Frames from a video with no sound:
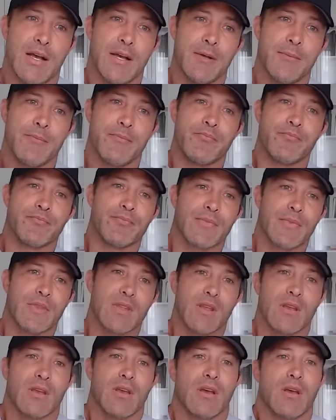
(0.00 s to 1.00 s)
Oh,
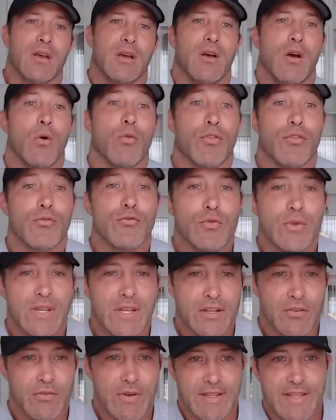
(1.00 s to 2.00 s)
through
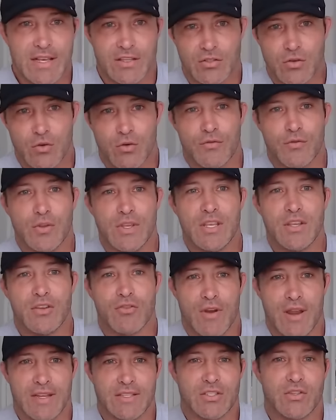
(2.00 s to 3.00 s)
eating grain. Yeah, so if you
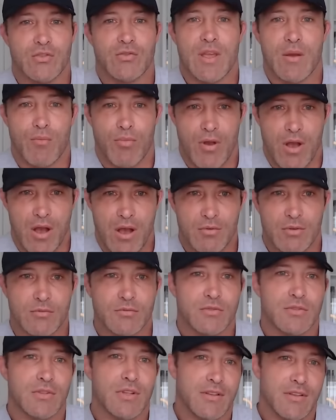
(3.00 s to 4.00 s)
eat grains and you get
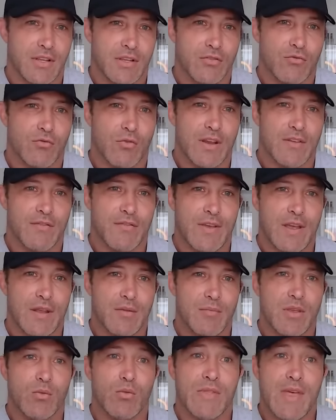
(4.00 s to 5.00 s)
problems in
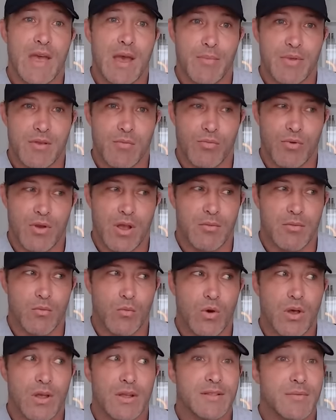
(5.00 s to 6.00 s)
grain-fed meat, would that be a
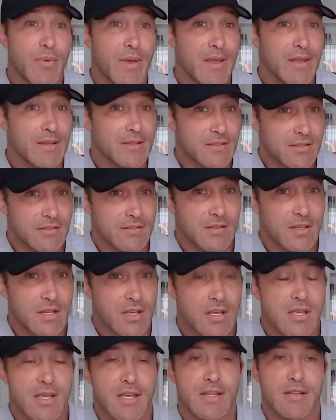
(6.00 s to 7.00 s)
problem? Well, it depends.
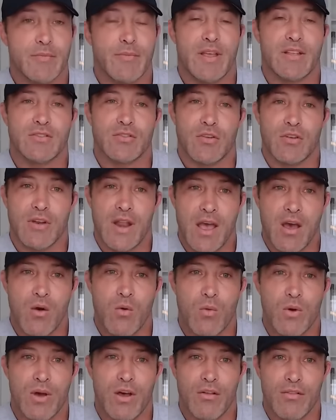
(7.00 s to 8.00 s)
It depends on
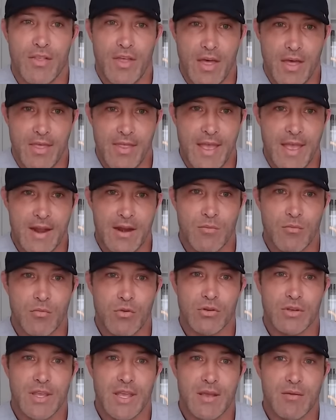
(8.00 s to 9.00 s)
how well that
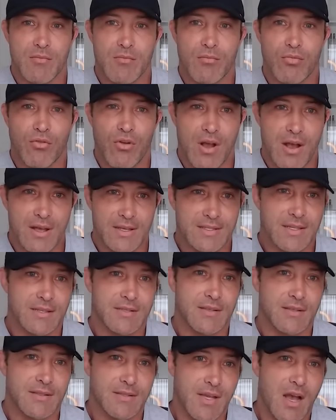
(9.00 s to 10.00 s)
animal can
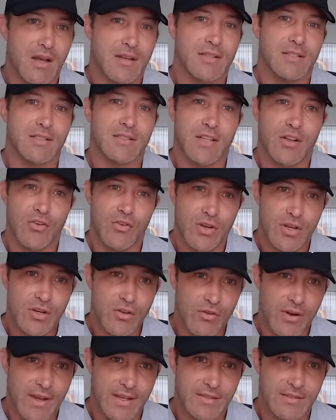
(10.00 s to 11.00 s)
process the toxins that are
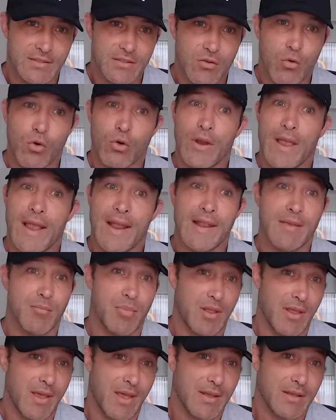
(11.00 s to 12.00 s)
in grains or
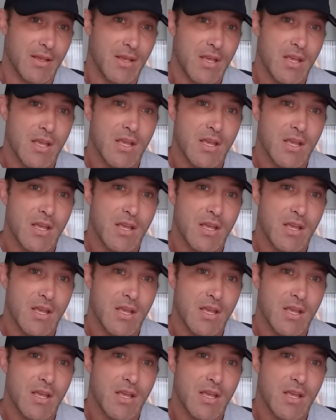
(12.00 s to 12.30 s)
any plant.